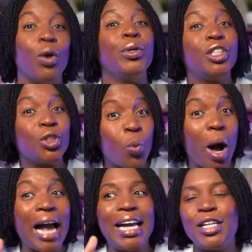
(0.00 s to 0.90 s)
which is
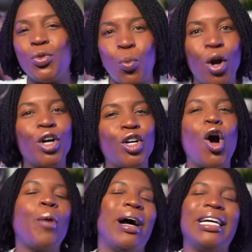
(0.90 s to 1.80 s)
why his work
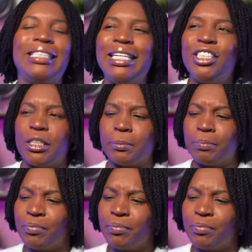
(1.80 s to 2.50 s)
caught my attention.